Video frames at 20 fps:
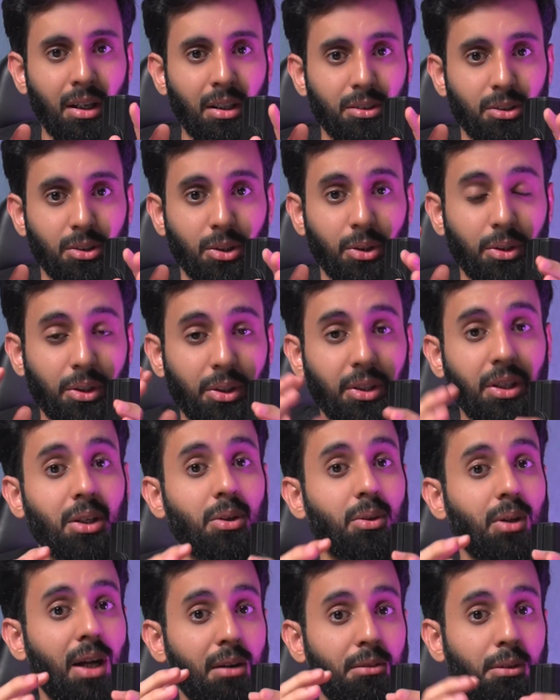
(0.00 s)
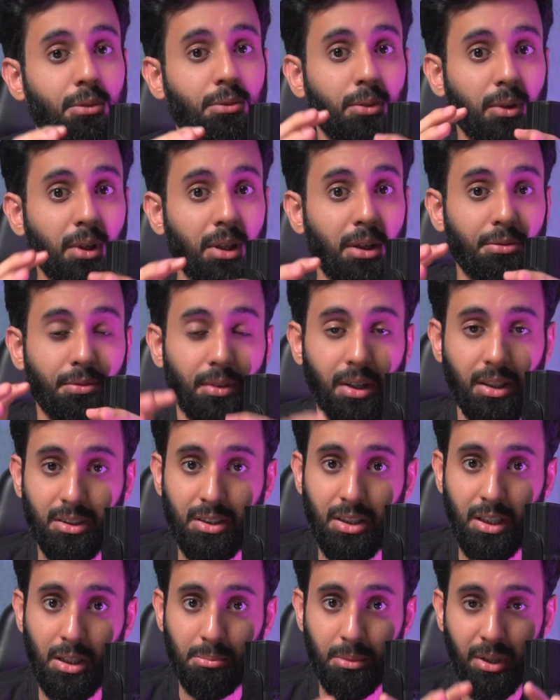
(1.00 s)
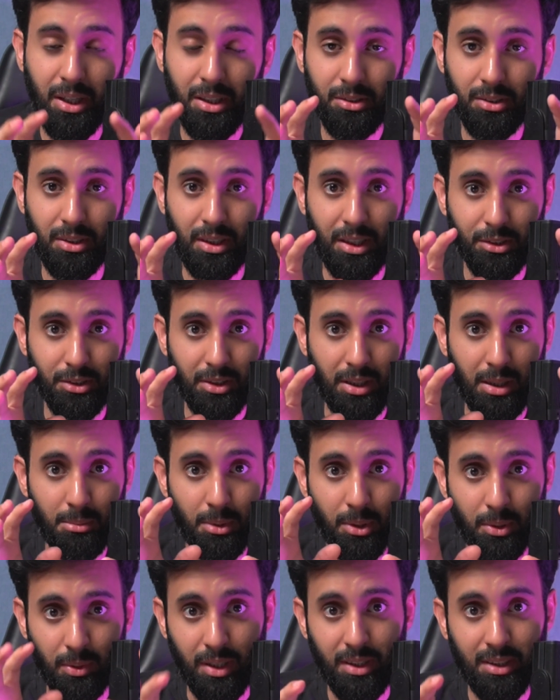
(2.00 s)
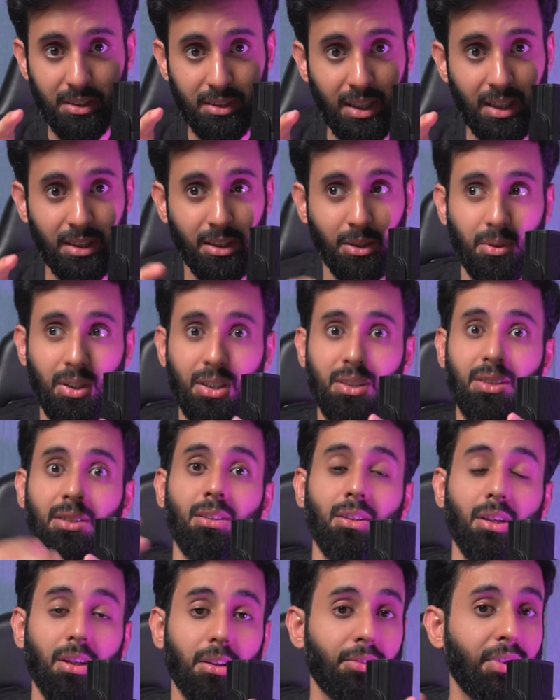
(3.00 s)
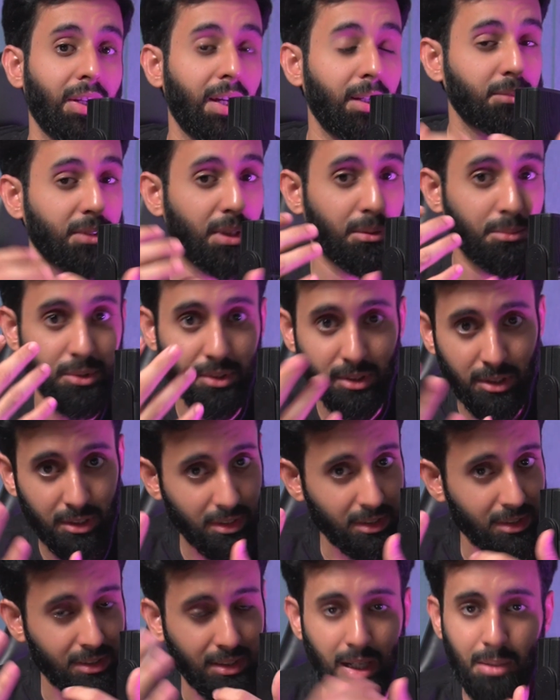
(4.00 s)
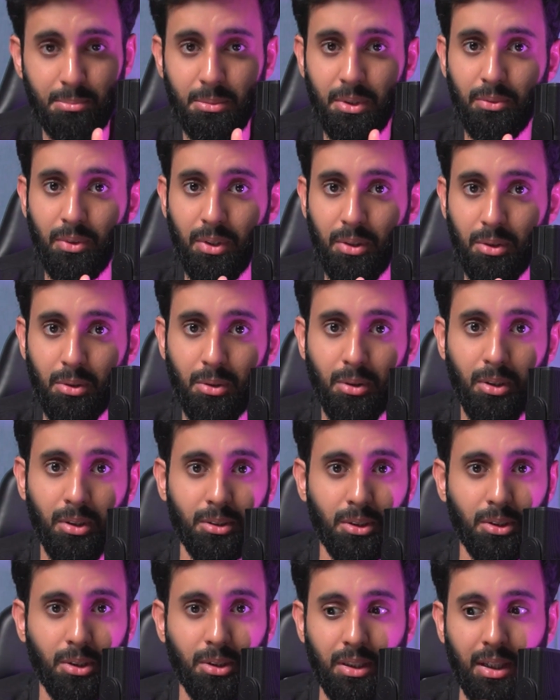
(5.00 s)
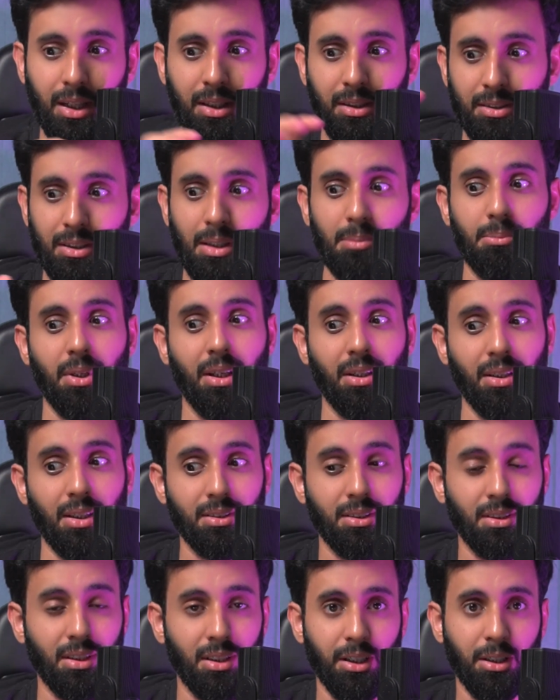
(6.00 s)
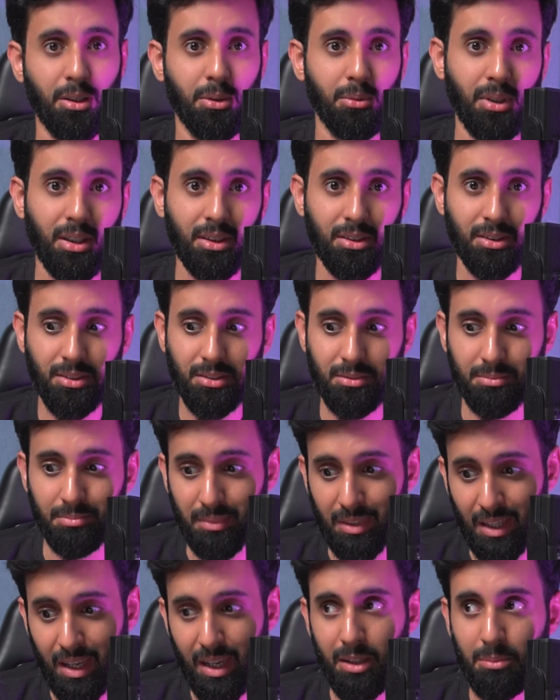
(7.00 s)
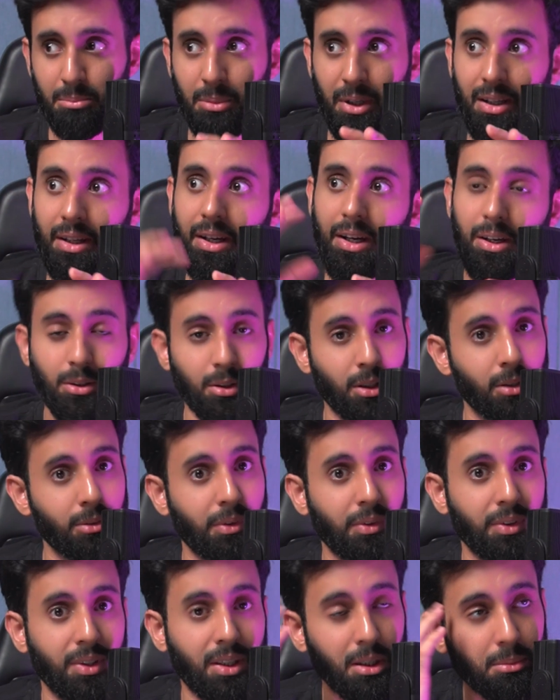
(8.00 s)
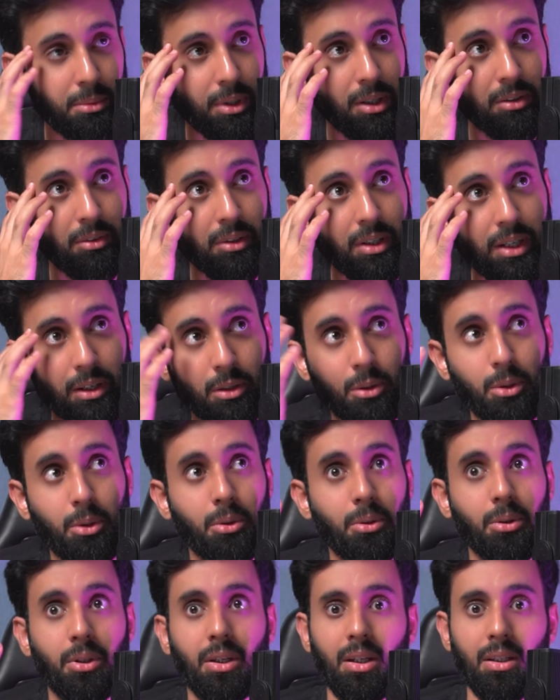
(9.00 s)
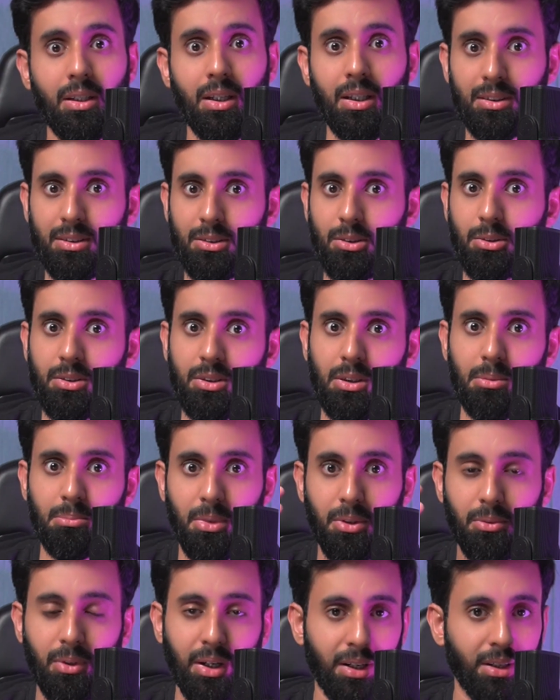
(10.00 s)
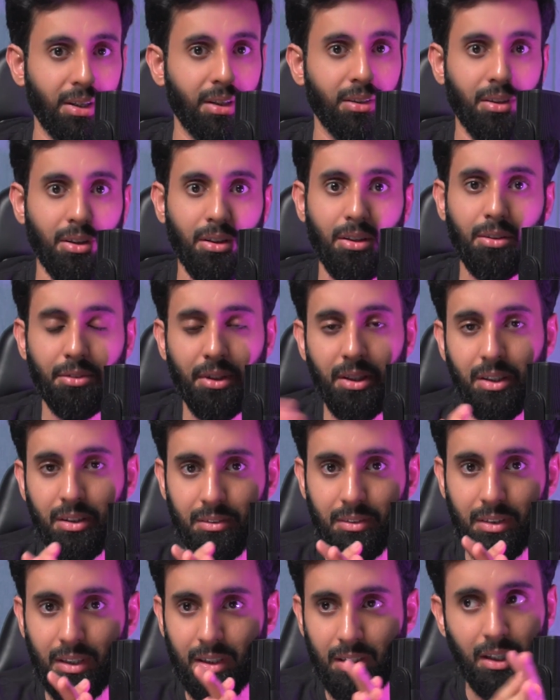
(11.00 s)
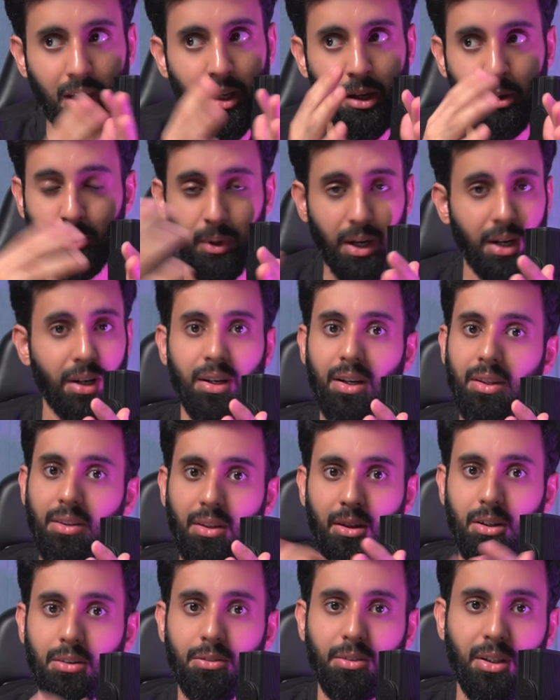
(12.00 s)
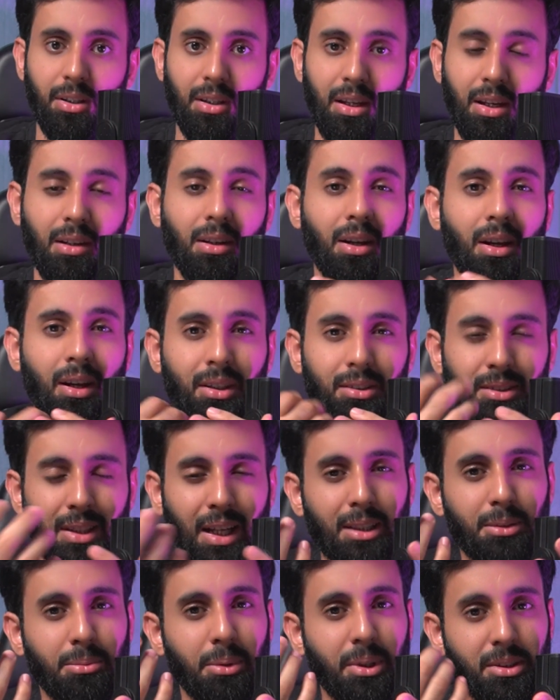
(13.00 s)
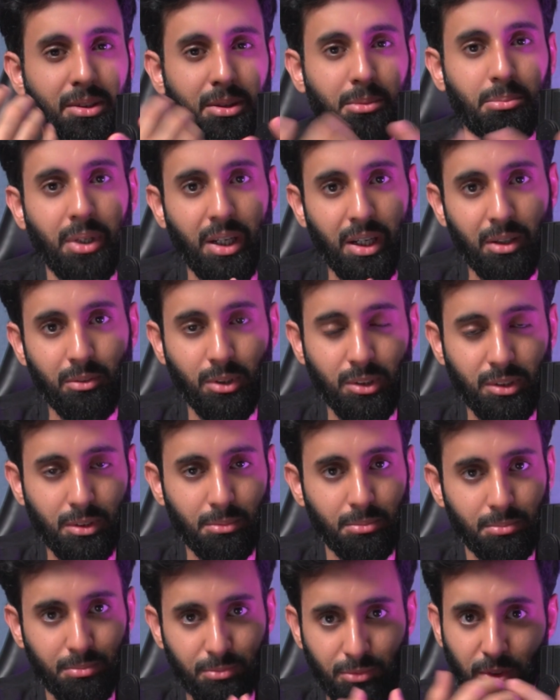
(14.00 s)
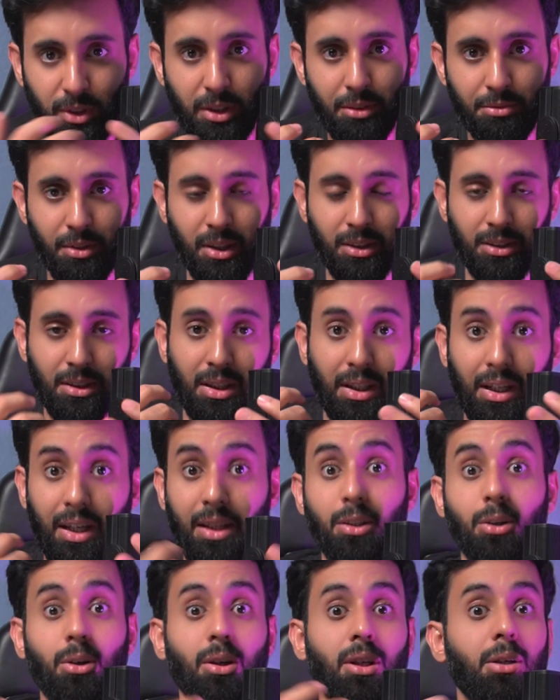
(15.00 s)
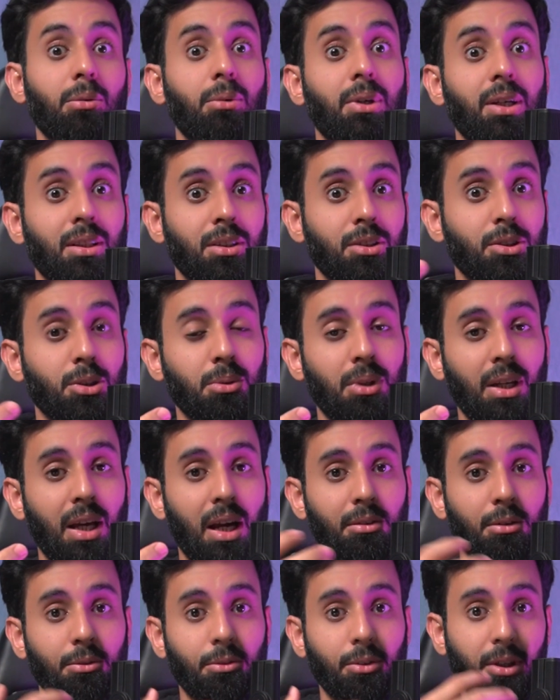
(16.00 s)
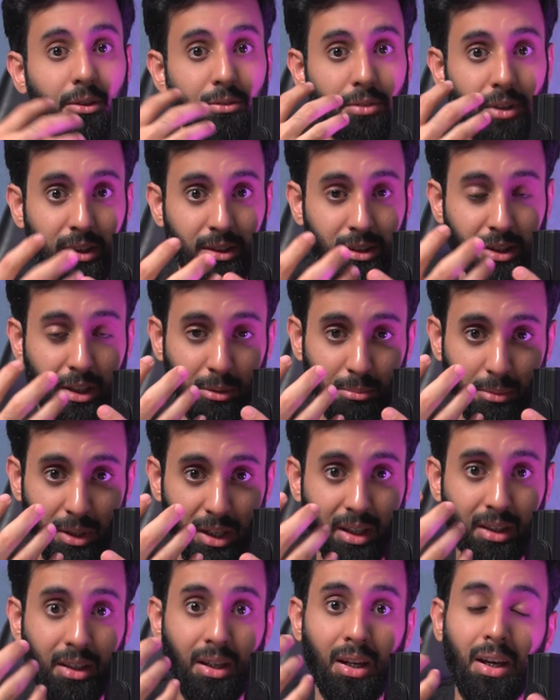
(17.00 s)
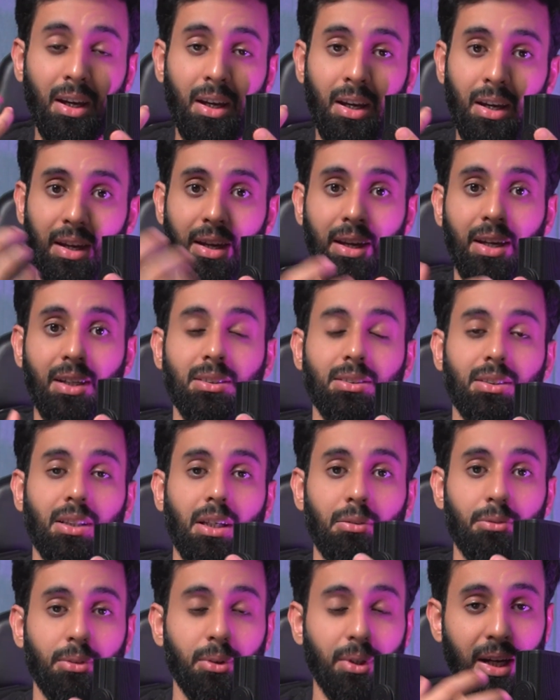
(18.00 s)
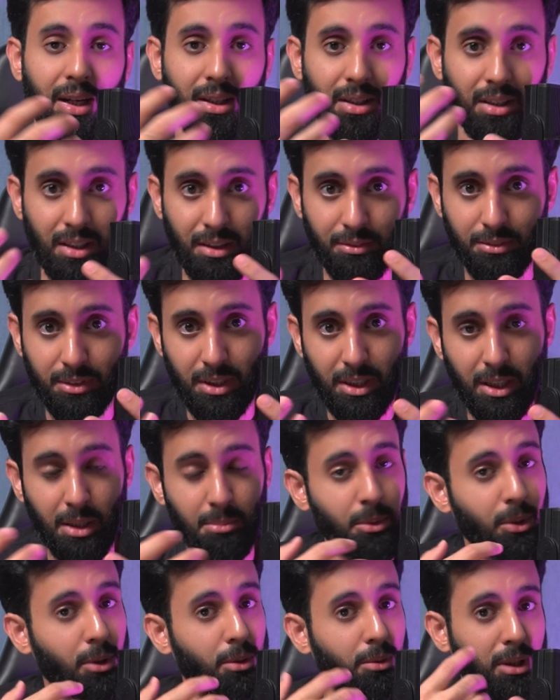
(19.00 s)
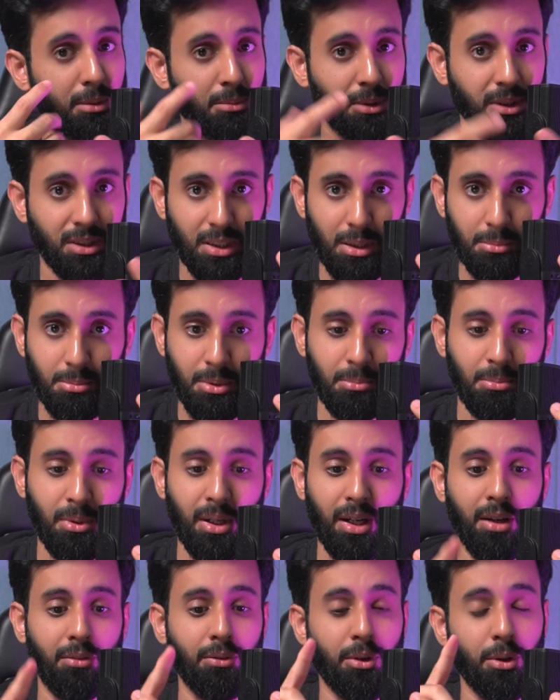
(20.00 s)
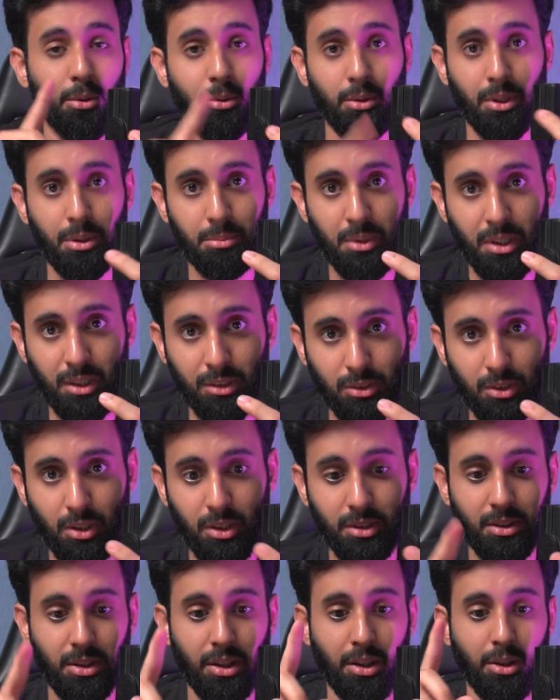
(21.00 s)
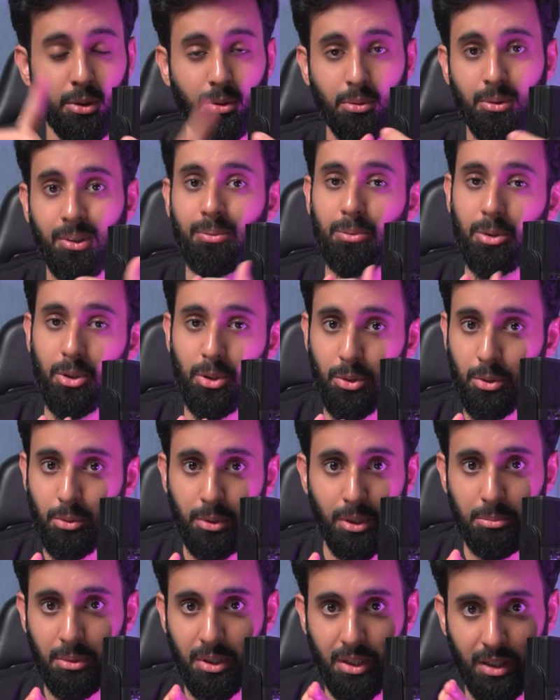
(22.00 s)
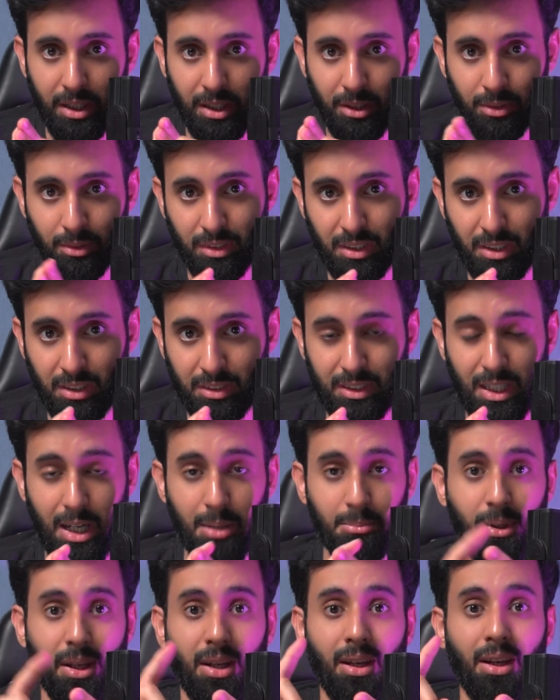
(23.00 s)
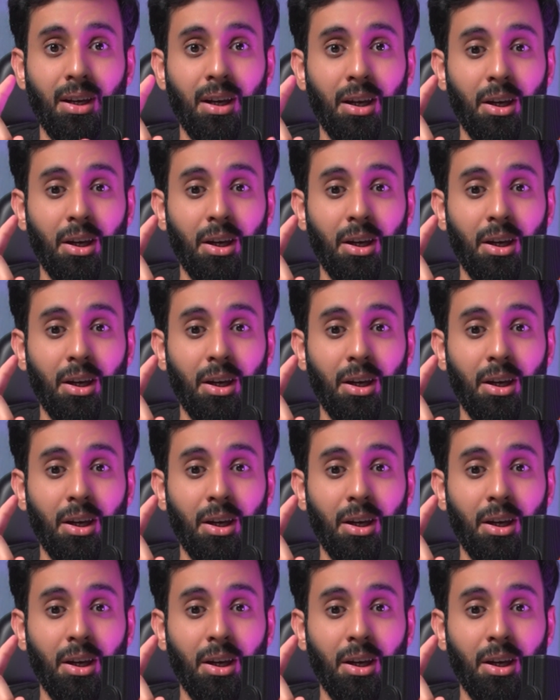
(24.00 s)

So you need to have a fully functioning brain so that you're able to understand the question. A lot of times, I'm sure this has happened with you also, that something doesn't click to us then, but later on when you think about it, we're like, oh, okay, that's so simple. Why didn't I think of it then? So that's because your brain wasn't fully functioning. And the only way that you will have a fully functioning brain is if you get enough sleep. You don't want to be sleep deprived. You don't want to be exhausted. You don't want to be tired on the exam day.